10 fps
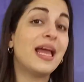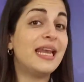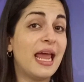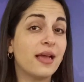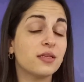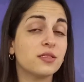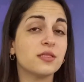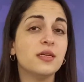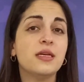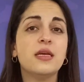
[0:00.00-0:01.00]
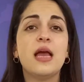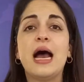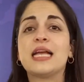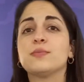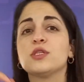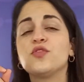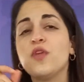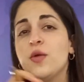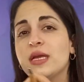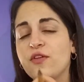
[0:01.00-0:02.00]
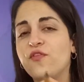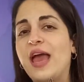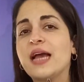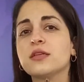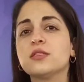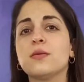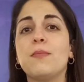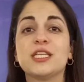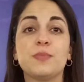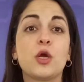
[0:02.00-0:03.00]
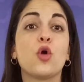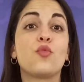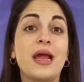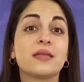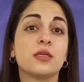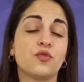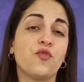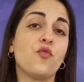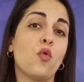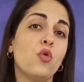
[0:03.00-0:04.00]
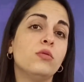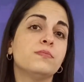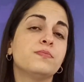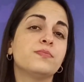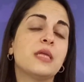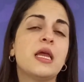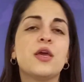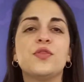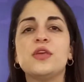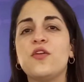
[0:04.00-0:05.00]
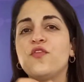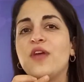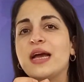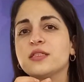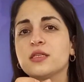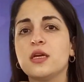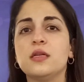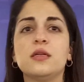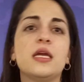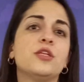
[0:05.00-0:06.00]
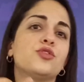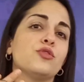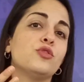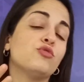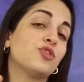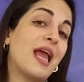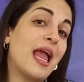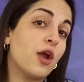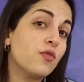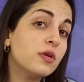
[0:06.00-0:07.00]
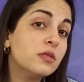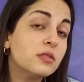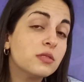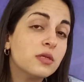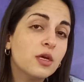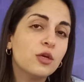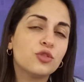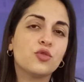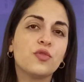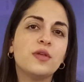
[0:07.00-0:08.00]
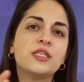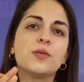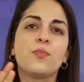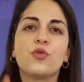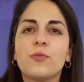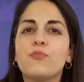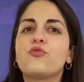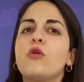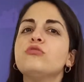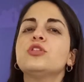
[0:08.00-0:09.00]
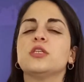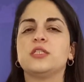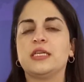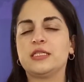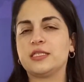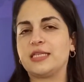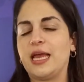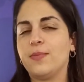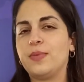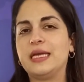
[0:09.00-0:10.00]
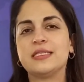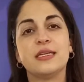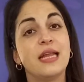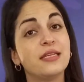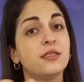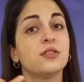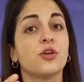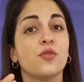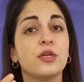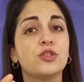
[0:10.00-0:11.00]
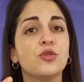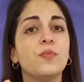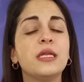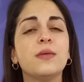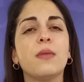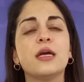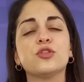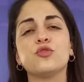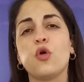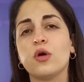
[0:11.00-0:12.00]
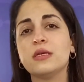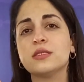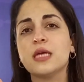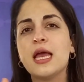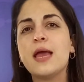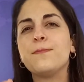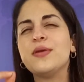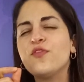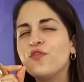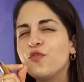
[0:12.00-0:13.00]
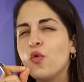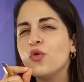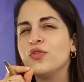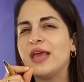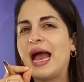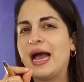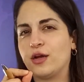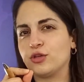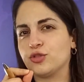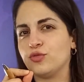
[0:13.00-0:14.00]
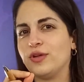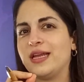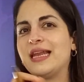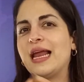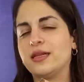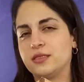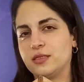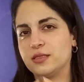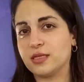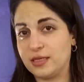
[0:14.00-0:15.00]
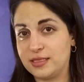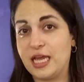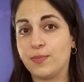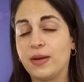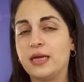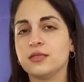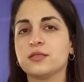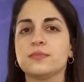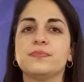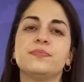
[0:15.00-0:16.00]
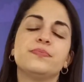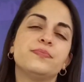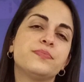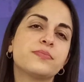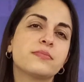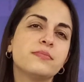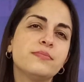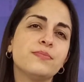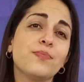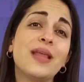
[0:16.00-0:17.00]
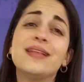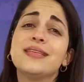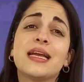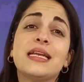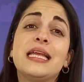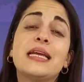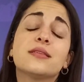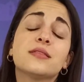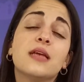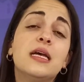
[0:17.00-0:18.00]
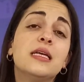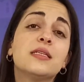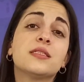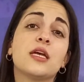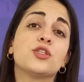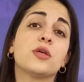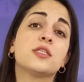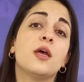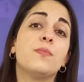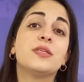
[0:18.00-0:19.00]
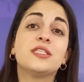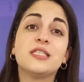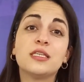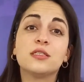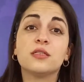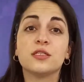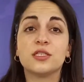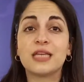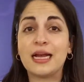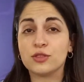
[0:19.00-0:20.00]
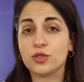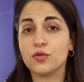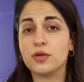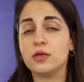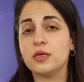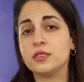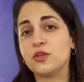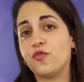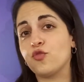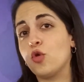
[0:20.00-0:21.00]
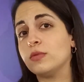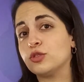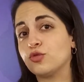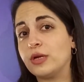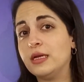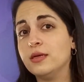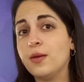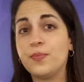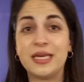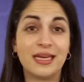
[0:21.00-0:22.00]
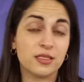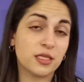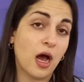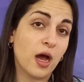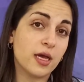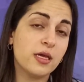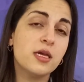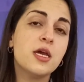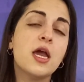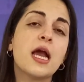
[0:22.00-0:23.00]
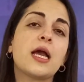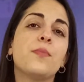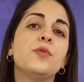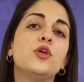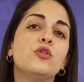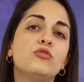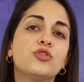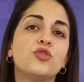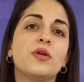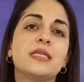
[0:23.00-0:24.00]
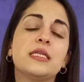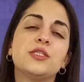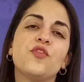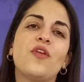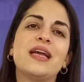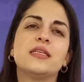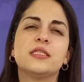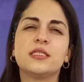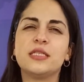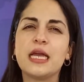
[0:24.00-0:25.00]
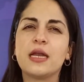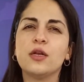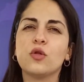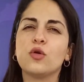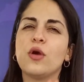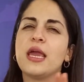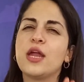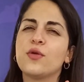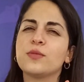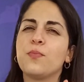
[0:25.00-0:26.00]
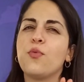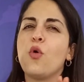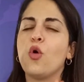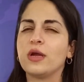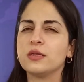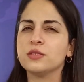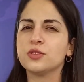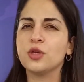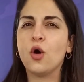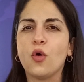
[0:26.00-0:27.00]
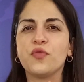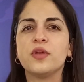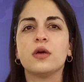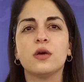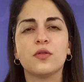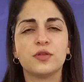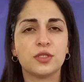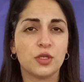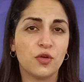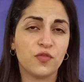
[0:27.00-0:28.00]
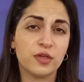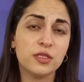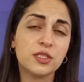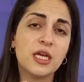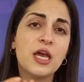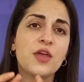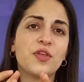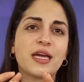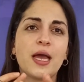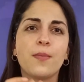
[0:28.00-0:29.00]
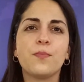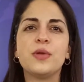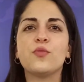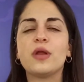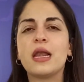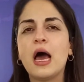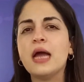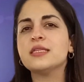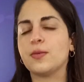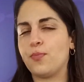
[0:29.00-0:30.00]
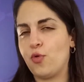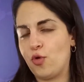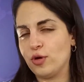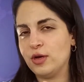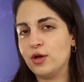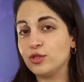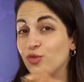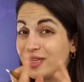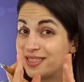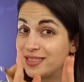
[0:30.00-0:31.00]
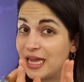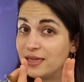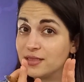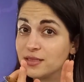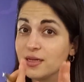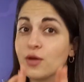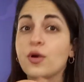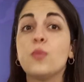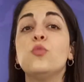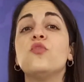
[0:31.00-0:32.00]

Next, atmospheric effects must be corrected for. The effects can introduce errors, so this pre-processing step is necessary to minimize noise before the actual analysis can take place. Techniques such as persistent scatterer interferometry, PSI, can be used to identify signal-coherent points on the Earth's surface that can be relied upon to assess ground